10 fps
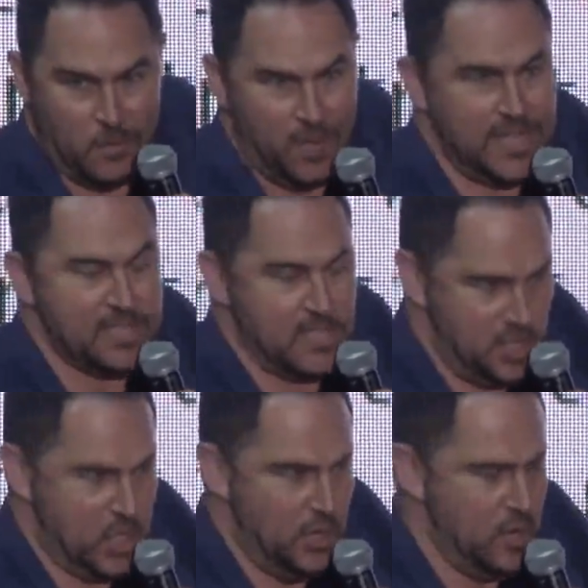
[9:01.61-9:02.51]
really is a
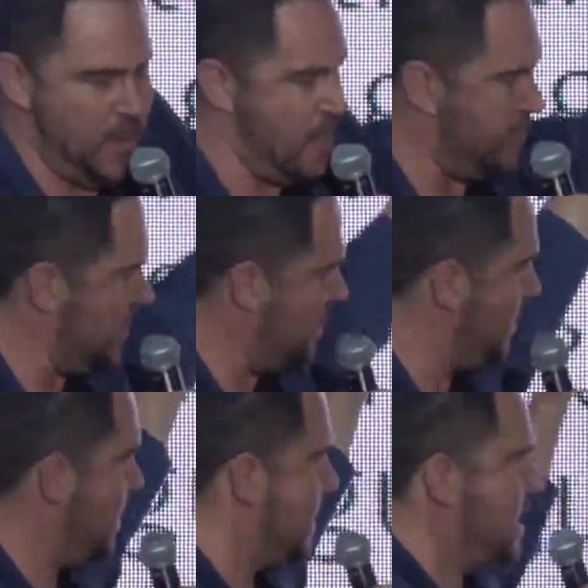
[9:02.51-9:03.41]
security rather,
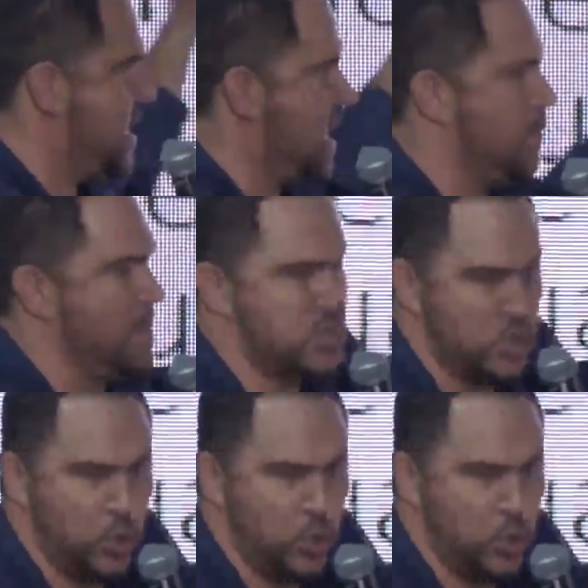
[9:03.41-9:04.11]
it will be